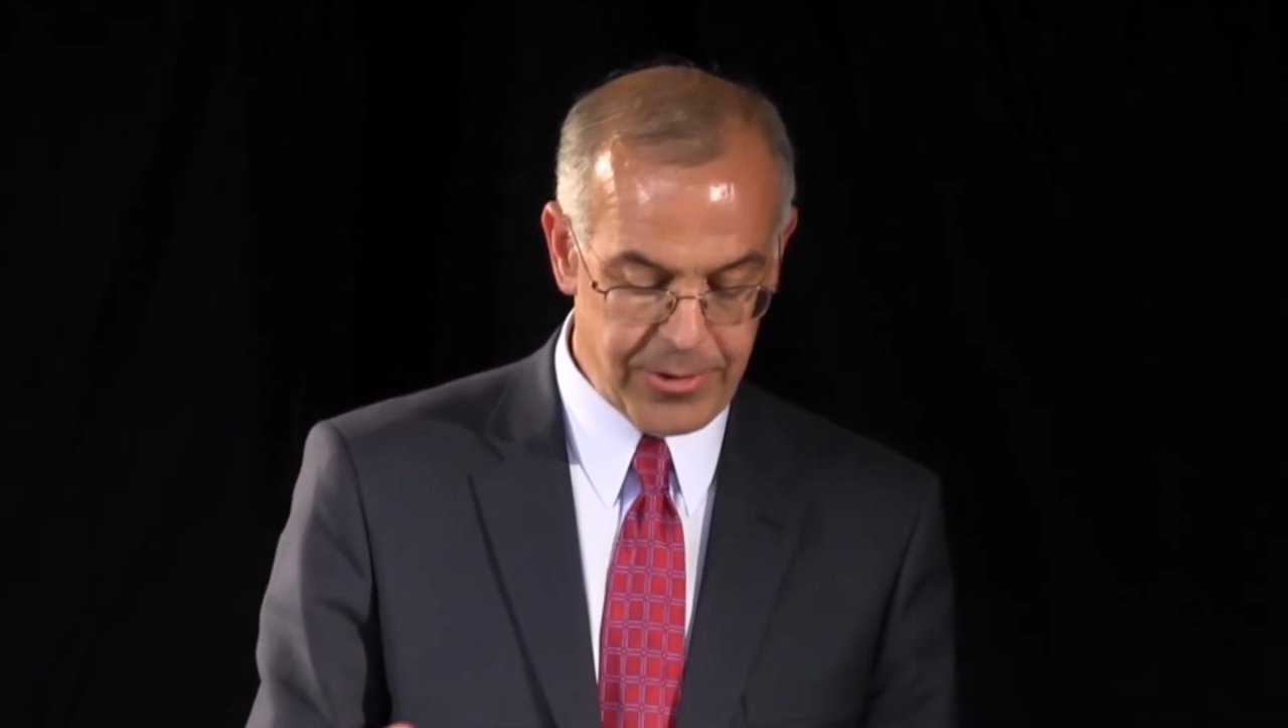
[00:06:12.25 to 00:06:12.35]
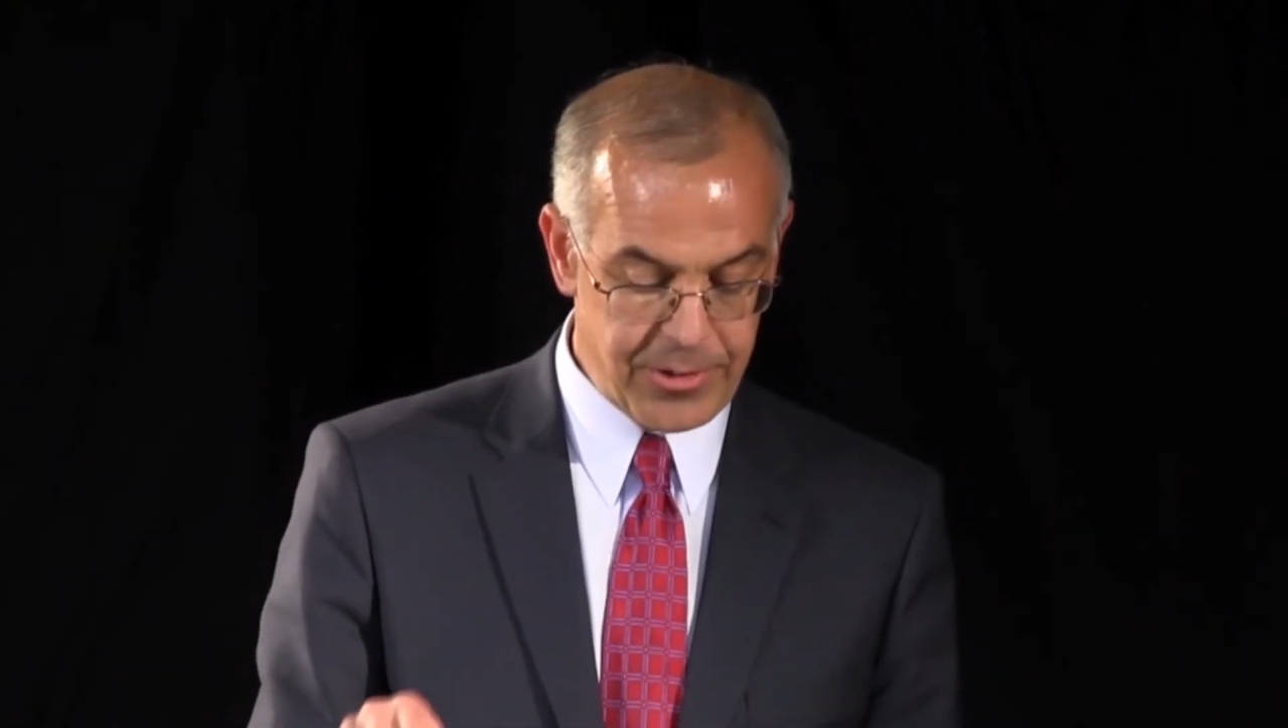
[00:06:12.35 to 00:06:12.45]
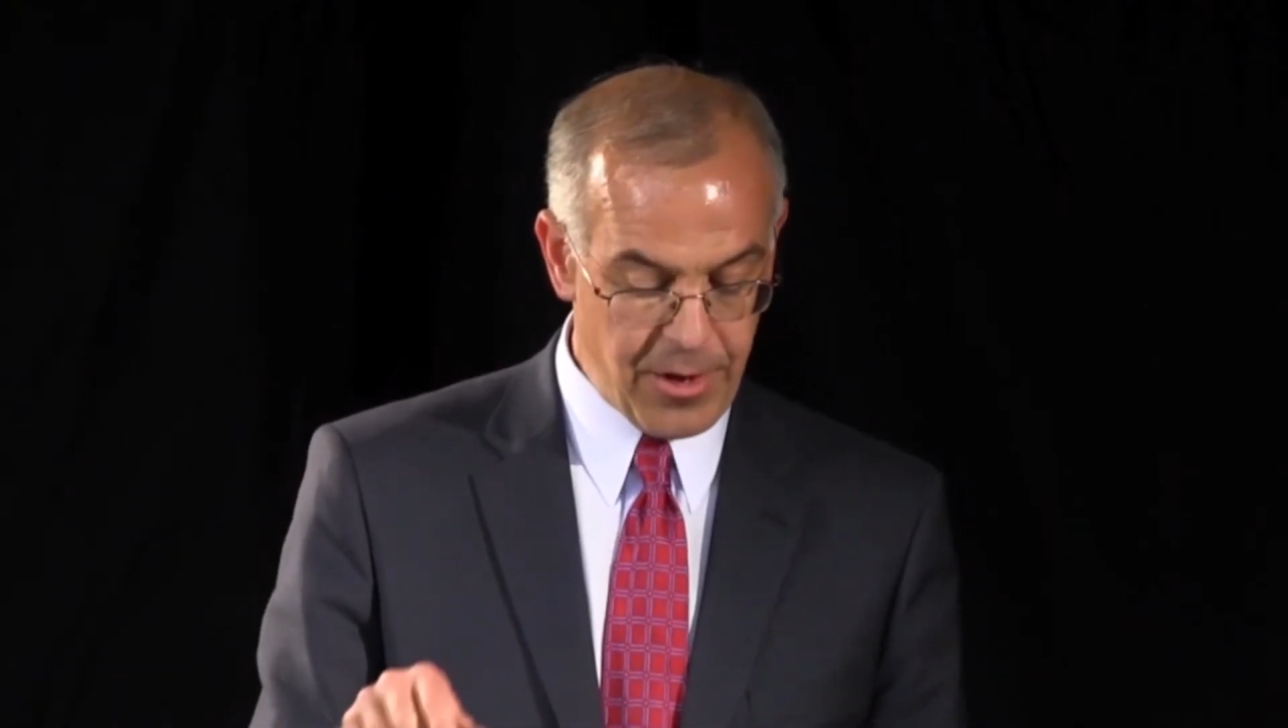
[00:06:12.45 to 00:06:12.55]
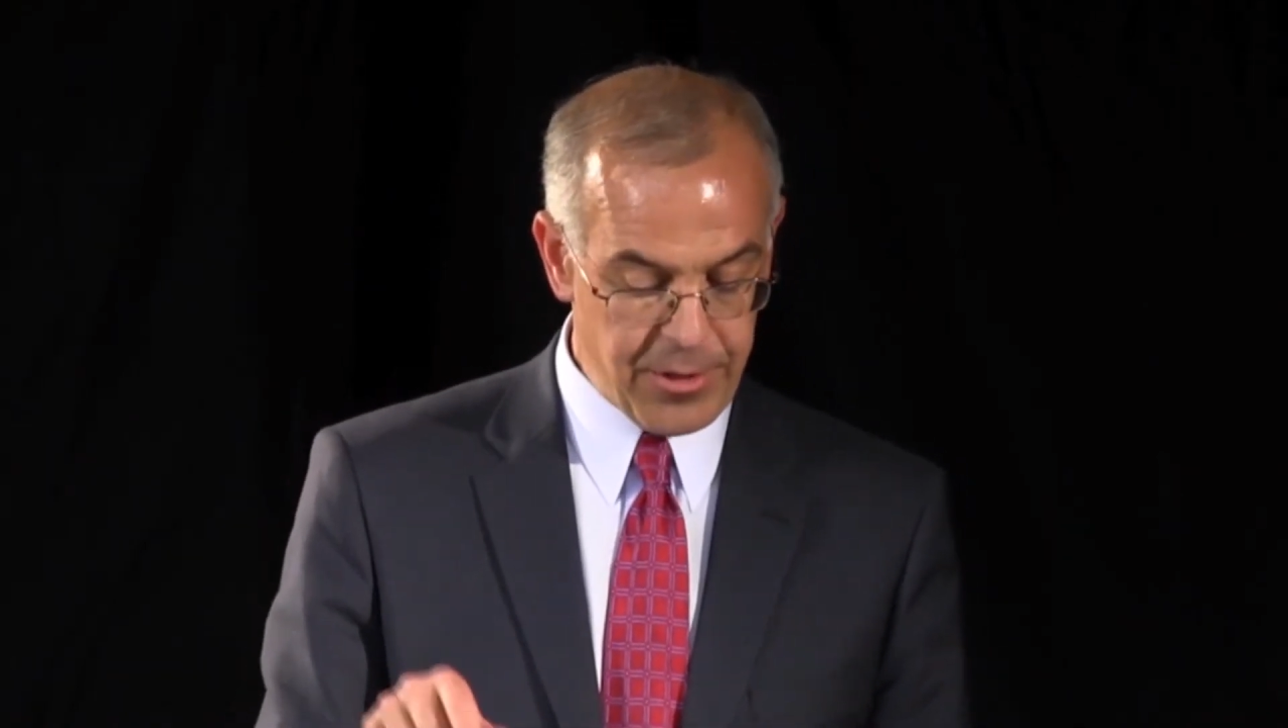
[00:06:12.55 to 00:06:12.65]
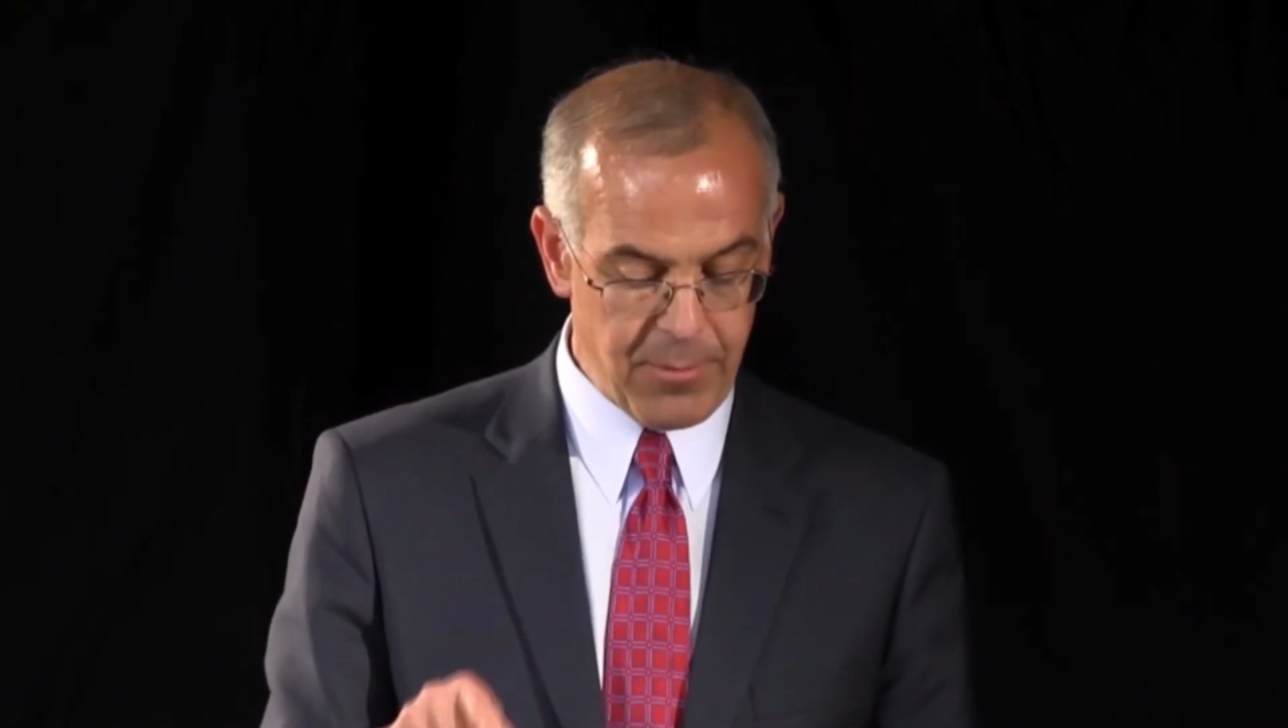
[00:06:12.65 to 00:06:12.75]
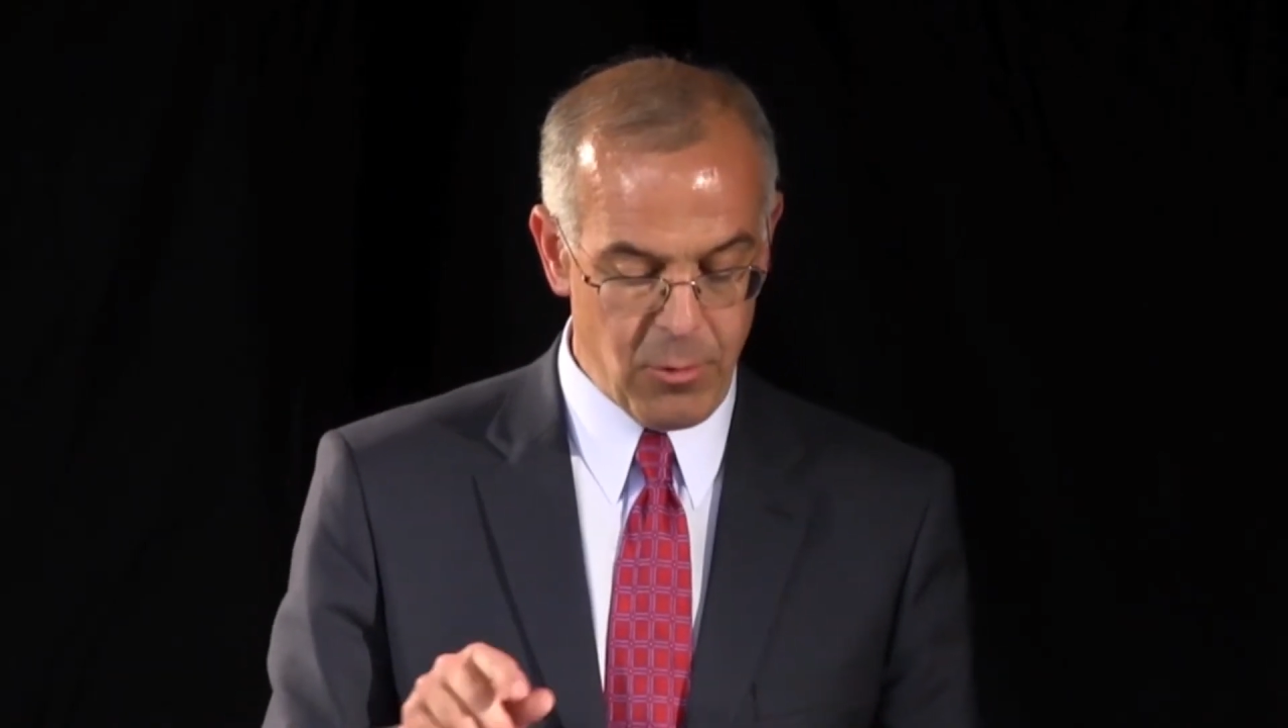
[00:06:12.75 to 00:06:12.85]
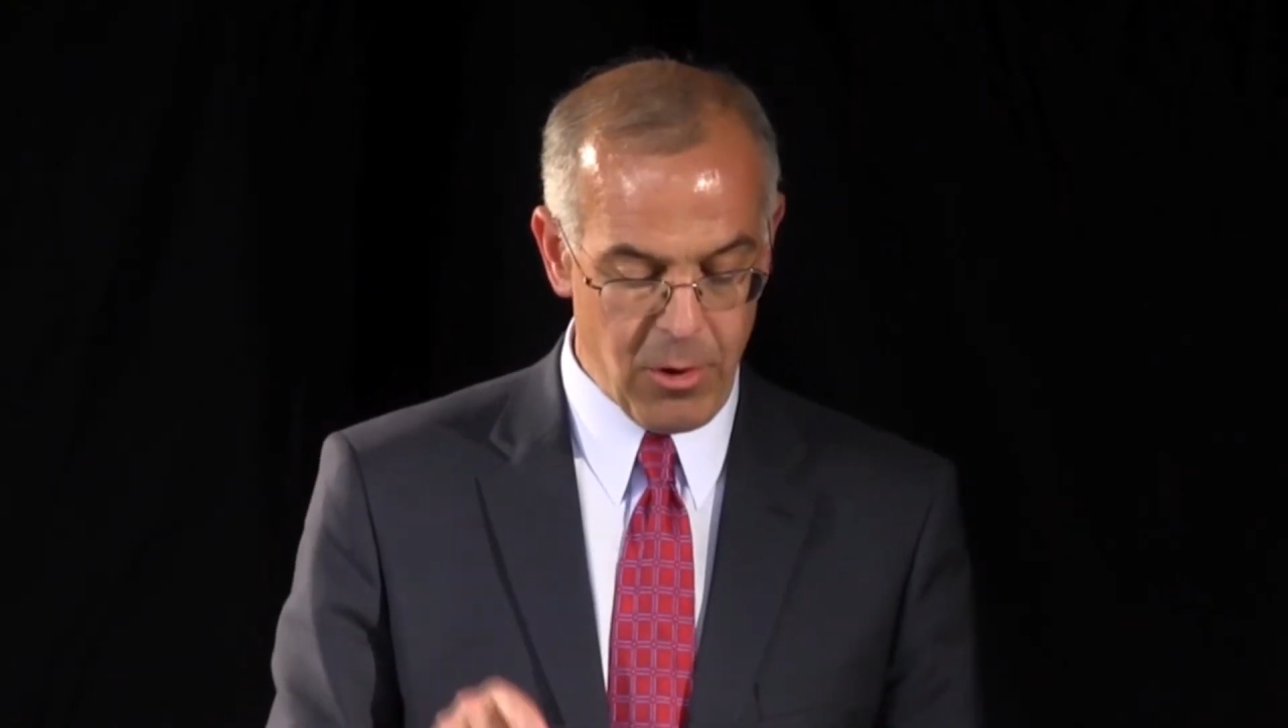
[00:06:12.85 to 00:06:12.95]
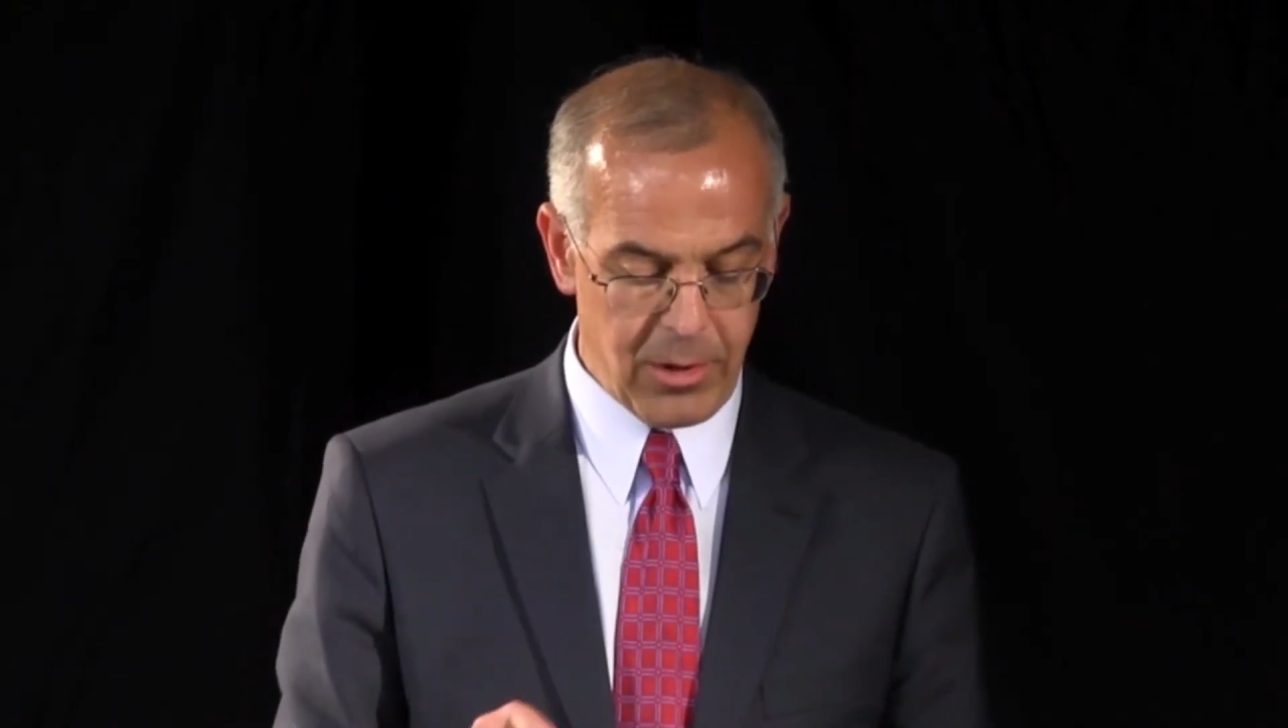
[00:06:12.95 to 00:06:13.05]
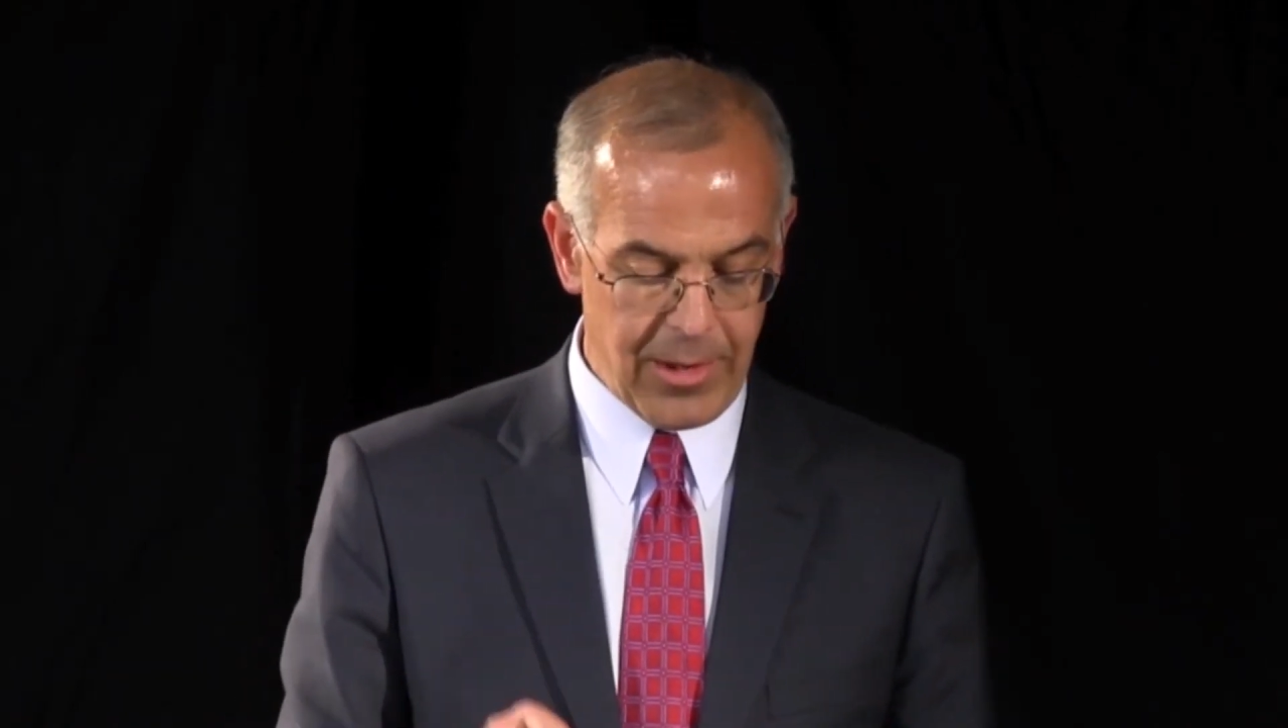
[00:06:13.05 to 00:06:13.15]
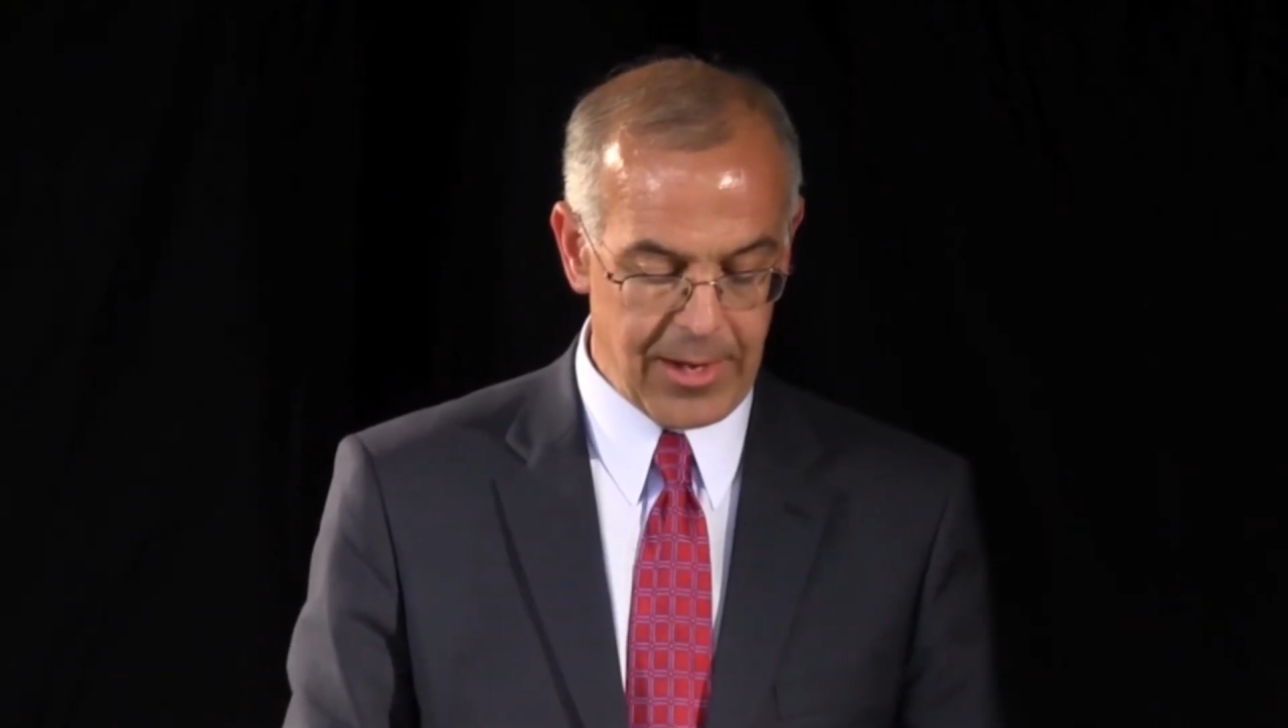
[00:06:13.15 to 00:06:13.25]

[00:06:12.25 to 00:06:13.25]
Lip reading: is nothing more or